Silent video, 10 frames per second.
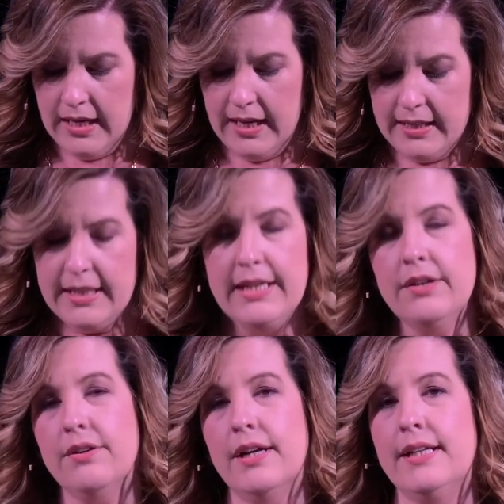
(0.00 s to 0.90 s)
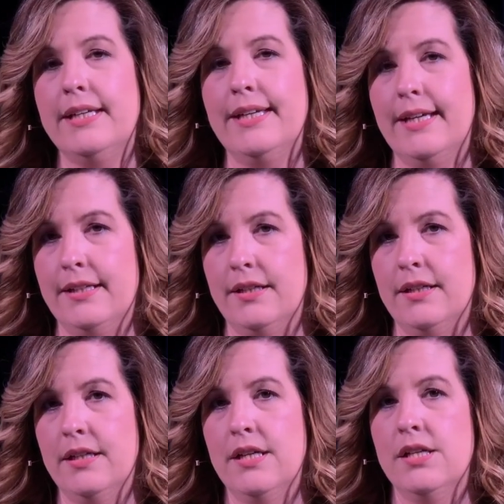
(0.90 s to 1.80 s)
And here again,
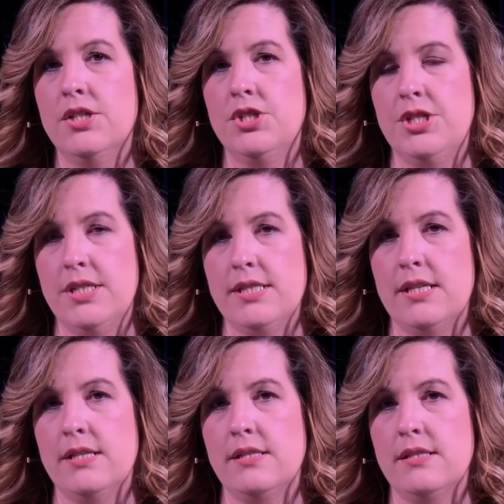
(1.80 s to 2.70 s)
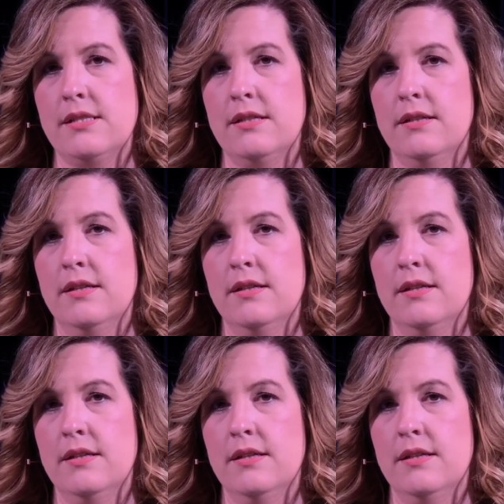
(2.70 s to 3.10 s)
Jesus